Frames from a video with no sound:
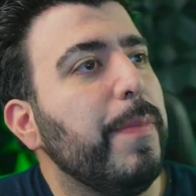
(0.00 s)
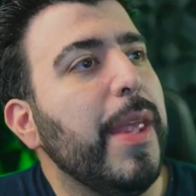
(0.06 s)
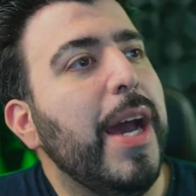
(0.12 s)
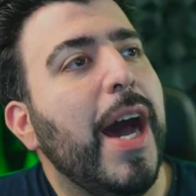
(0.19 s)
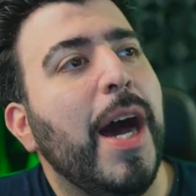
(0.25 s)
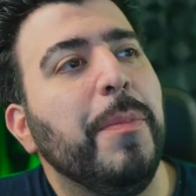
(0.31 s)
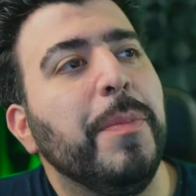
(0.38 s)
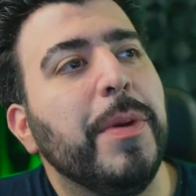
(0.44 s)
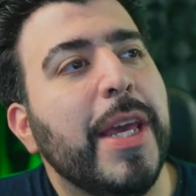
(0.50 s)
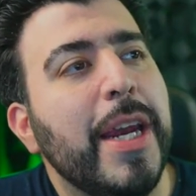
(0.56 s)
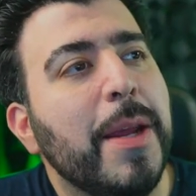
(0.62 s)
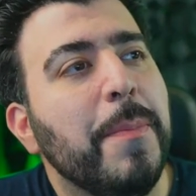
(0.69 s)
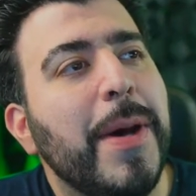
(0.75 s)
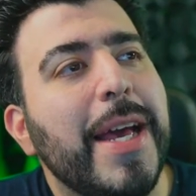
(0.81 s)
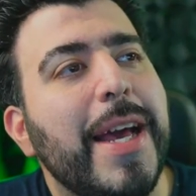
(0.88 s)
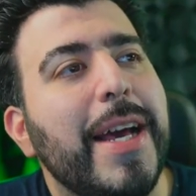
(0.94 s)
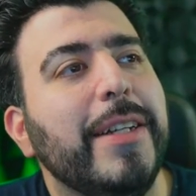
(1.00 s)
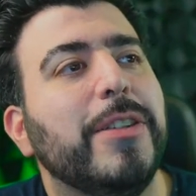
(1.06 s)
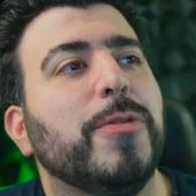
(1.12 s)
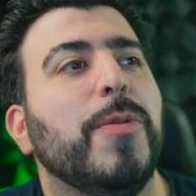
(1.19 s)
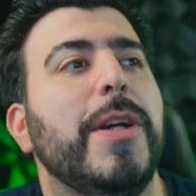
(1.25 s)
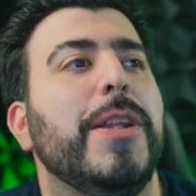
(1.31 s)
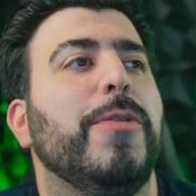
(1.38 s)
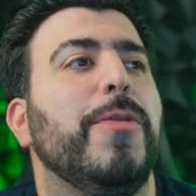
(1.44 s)
I'm getting my
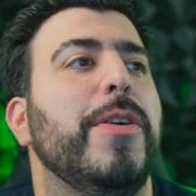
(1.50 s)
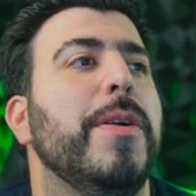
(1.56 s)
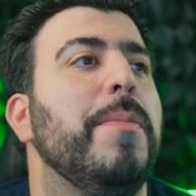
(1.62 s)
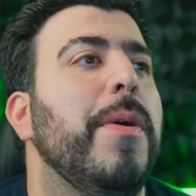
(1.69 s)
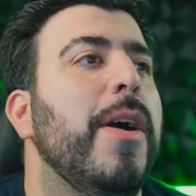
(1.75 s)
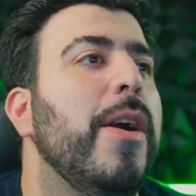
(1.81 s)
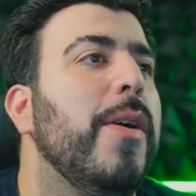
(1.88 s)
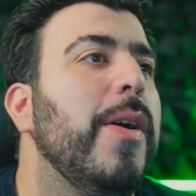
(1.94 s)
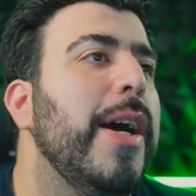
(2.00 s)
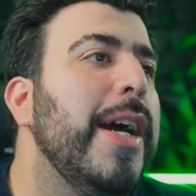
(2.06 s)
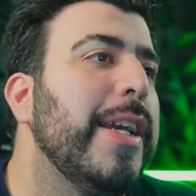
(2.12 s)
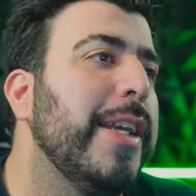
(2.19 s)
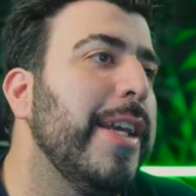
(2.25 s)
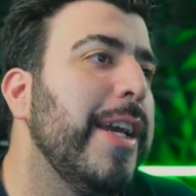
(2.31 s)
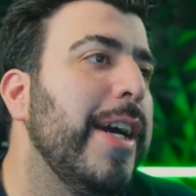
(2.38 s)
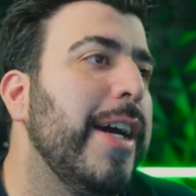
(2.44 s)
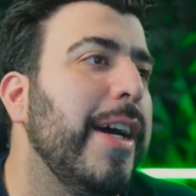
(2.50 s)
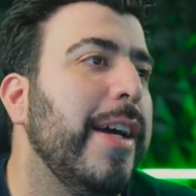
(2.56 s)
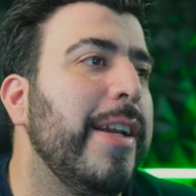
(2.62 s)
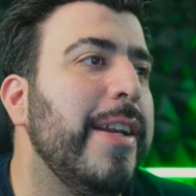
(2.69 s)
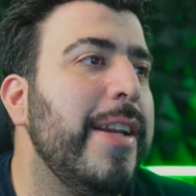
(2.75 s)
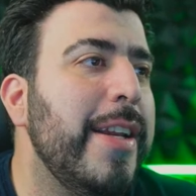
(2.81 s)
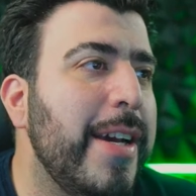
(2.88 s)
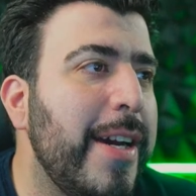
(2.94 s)
S23 tomorrow. Heck yeah.
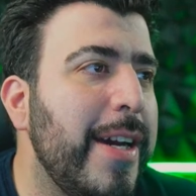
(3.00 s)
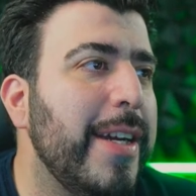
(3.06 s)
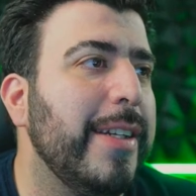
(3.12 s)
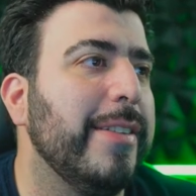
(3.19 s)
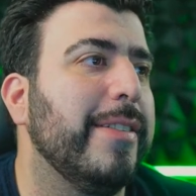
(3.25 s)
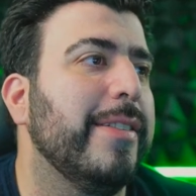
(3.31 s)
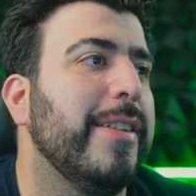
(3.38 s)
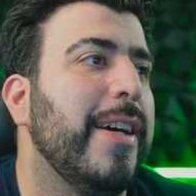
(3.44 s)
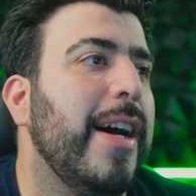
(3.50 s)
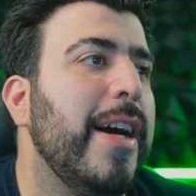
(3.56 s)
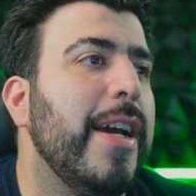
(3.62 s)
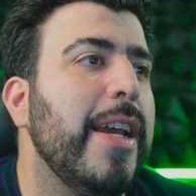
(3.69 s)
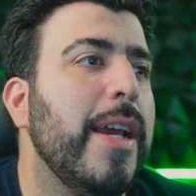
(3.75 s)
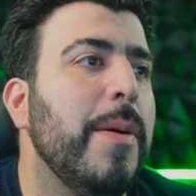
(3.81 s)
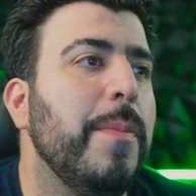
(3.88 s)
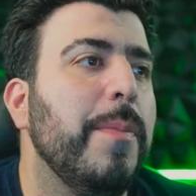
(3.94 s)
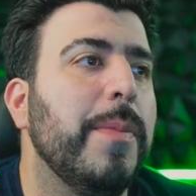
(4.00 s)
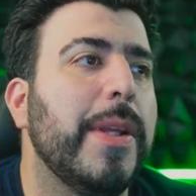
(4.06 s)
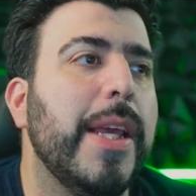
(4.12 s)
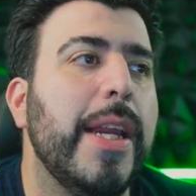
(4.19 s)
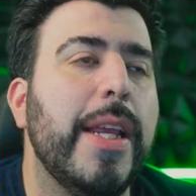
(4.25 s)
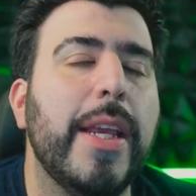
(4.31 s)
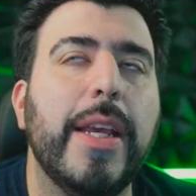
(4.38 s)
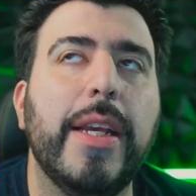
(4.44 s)
Nice. I am
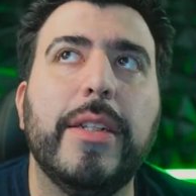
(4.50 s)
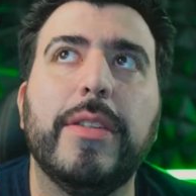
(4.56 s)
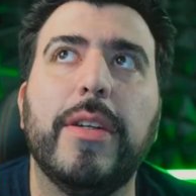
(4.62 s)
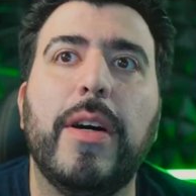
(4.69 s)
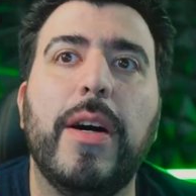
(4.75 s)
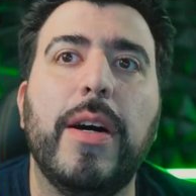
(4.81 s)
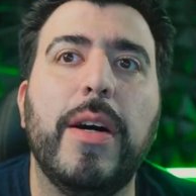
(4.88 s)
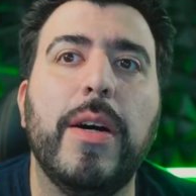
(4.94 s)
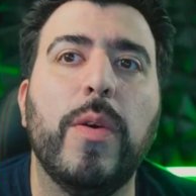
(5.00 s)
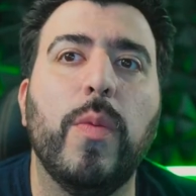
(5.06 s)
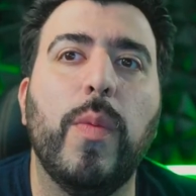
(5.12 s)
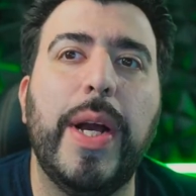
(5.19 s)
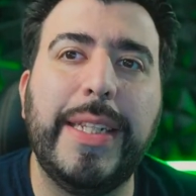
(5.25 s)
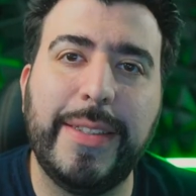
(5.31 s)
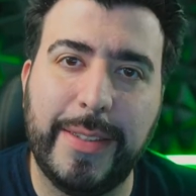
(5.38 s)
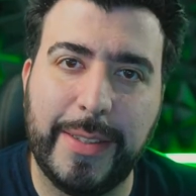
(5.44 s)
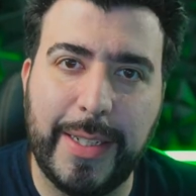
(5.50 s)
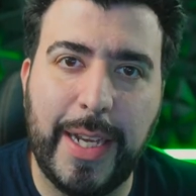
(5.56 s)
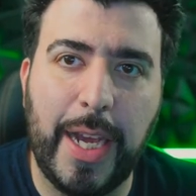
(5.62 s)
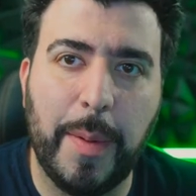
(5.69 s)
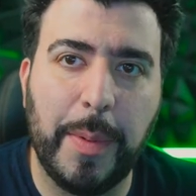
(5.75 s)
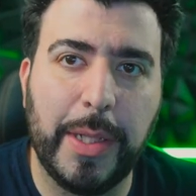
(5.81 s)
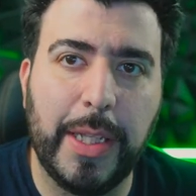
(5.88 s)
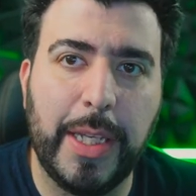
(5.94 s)
getting it on Wednesday,
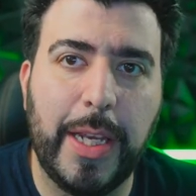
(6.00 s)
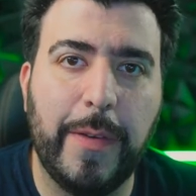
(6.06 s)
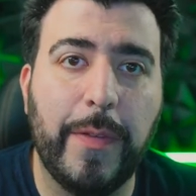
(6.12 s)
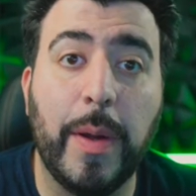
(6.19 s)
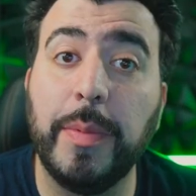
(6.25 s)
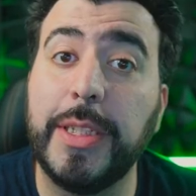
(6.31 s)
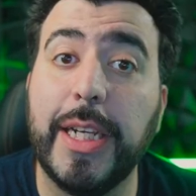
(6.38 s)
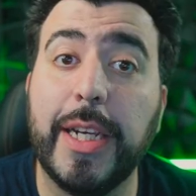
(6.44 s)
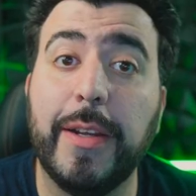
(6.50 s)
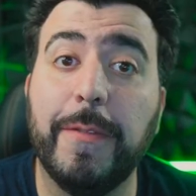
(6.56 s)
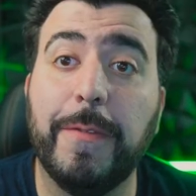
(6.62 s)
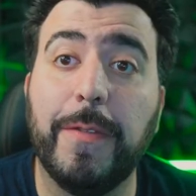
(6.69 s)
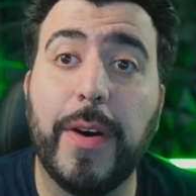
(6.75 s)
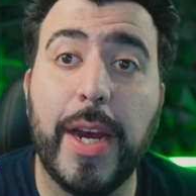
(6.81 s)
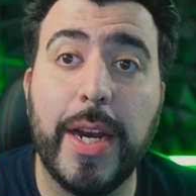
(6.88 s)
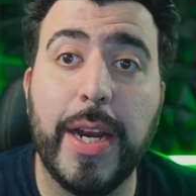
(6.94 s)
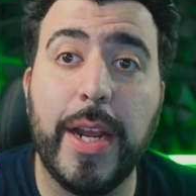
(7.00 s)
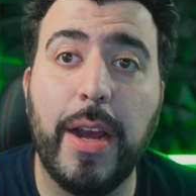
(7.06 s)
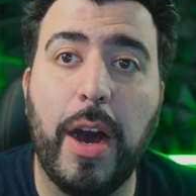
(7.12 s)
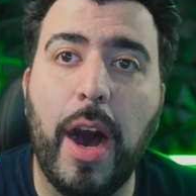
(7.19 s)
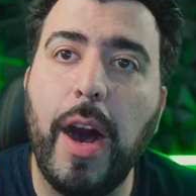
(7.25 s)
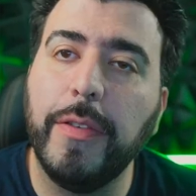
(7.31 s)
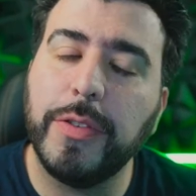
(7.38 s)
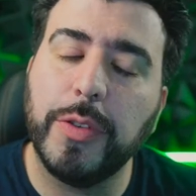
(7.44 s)
I believe. I'm taking Friday
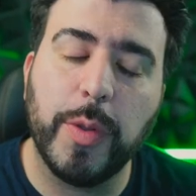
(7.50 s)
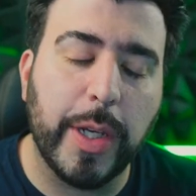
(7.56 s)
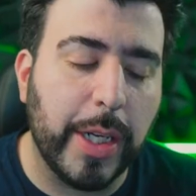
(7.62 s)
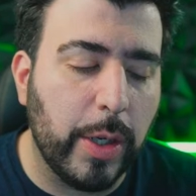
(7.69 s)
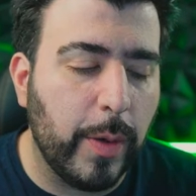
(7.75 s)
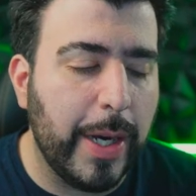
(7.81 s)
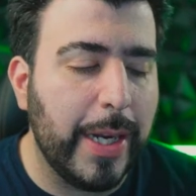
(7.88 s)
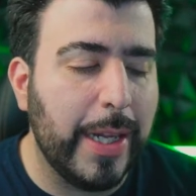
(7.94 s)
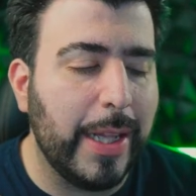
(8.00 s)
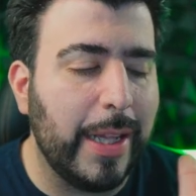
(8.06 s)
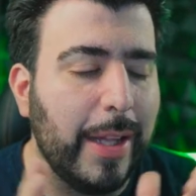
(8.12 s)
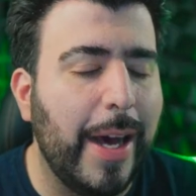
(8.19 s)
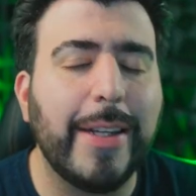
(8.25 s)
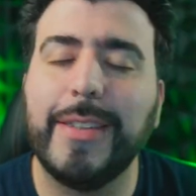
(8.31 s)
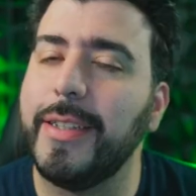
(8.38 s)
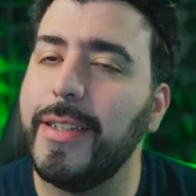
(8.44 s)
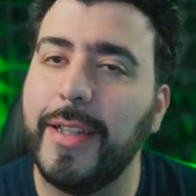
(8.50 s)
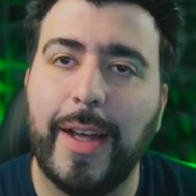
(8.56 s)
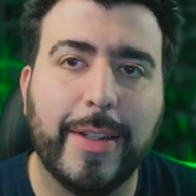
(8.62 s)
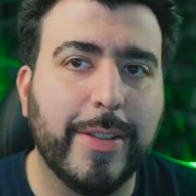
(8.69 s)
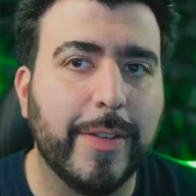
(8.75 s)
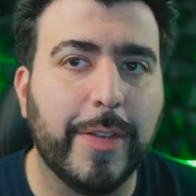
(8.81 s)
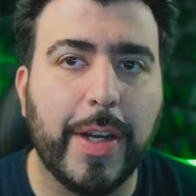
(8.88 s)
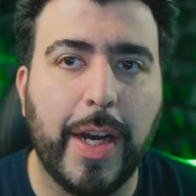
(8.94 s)
off so I can create lots and
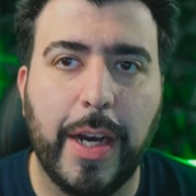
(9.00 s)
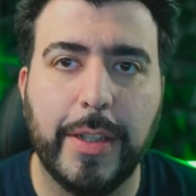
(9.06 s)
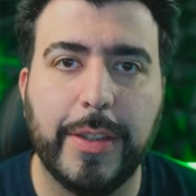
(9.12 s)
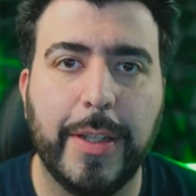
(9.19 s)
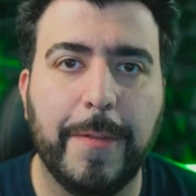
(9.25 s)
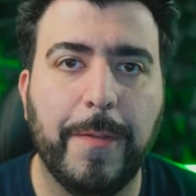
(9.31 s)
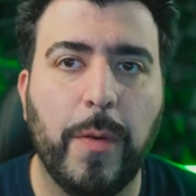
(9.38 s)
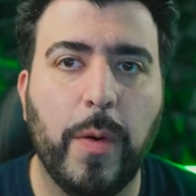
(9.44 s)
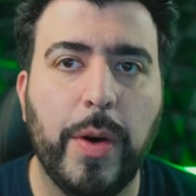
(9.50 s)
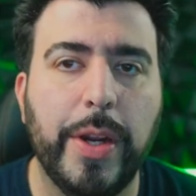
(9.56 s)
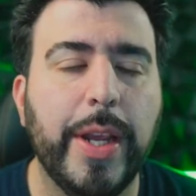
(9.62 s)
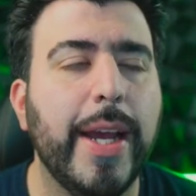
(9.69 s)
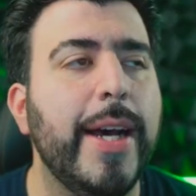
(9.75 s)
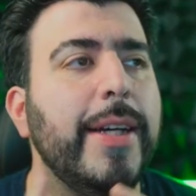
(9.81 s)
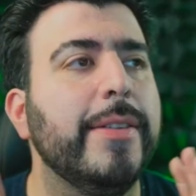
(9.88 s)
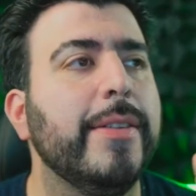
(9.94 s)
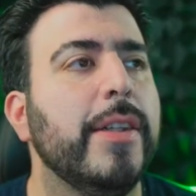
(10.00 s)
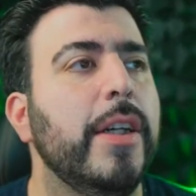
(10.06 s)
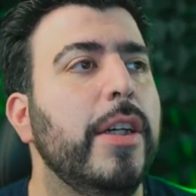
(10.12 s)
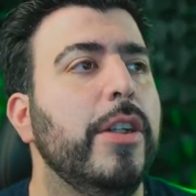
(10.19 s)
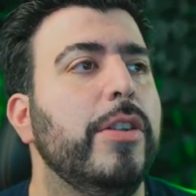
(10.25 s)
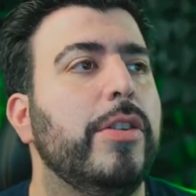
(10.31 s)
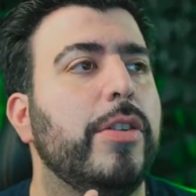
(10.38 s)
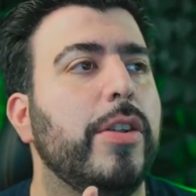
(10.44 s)
lots of content for you guys.
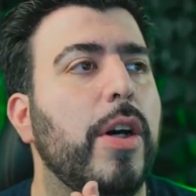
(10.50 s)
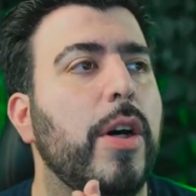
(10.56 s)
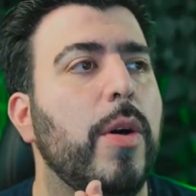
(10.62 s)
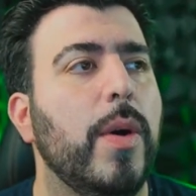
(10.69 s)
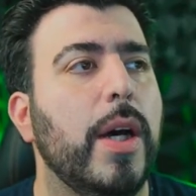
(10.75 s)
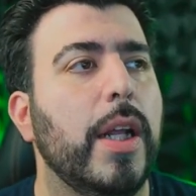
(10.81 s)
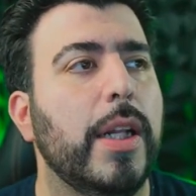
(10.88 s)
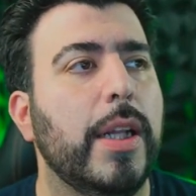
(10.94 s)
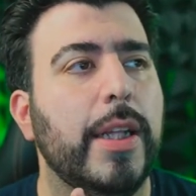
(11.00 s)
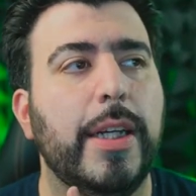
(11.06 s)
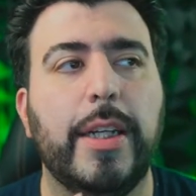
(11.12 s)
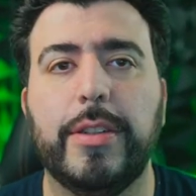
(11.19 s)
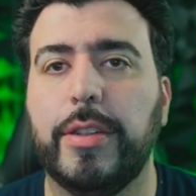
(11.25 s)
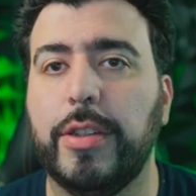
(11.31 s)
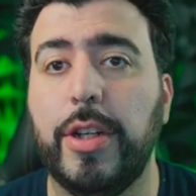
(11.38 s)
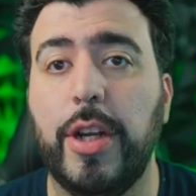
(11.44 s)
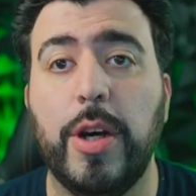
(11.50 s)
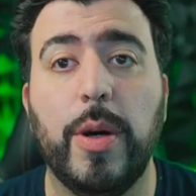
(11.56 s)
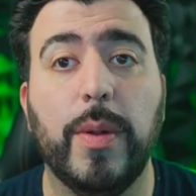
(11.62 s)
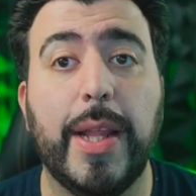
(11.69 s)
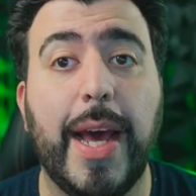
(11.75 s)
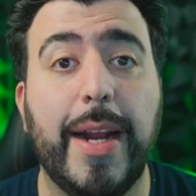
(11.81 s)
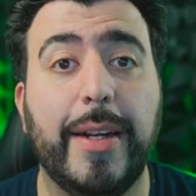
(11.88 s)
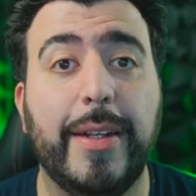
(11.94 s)
So let us know
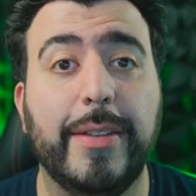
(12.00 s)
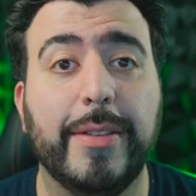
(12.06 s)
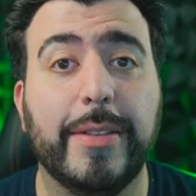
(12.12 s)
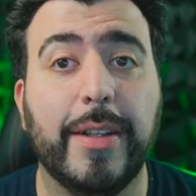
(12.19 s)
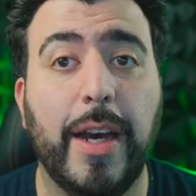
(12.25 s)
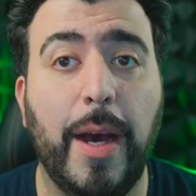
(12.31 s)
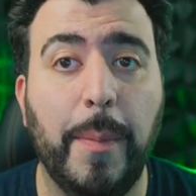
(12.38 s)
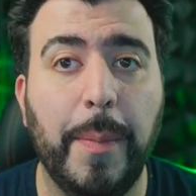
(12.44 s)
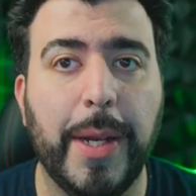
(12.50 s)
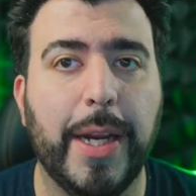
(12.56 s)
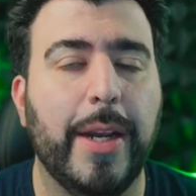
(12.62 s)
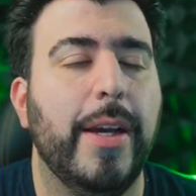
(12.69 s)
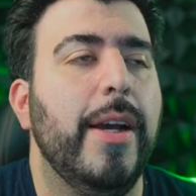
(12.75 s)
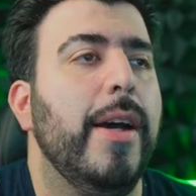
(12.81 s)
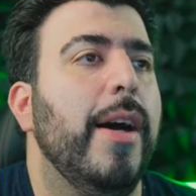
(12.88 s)
that is coming.